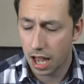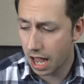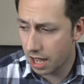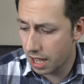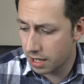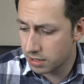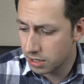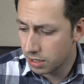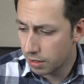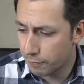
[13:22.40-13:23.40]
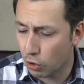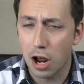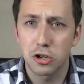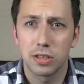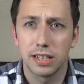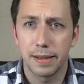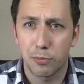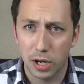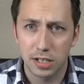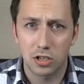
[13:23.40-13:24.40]
And fraudulently
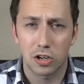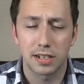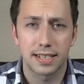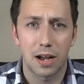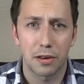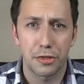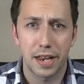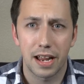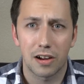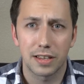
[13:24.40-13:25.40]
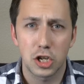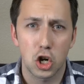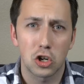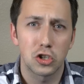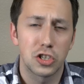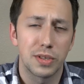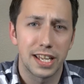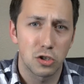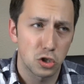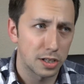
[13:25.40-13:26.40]
prints currency out of thin air and then charges you the
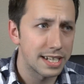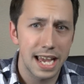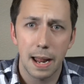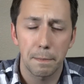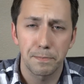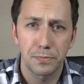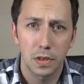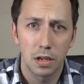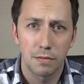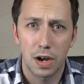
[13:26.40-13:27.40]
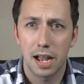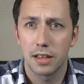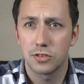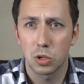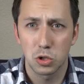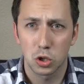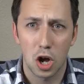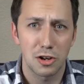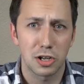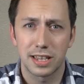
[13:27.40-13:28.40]
interest on the debt via a social
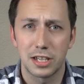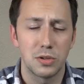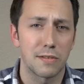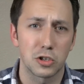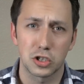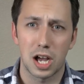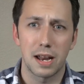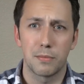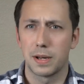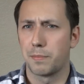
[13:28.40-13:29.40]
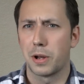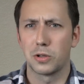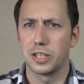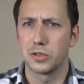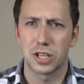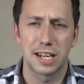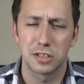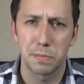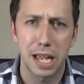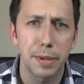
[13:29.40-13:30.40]
contract that you never signed, but apparently you signed as
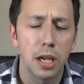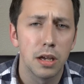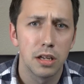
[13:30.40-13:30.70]
a baby.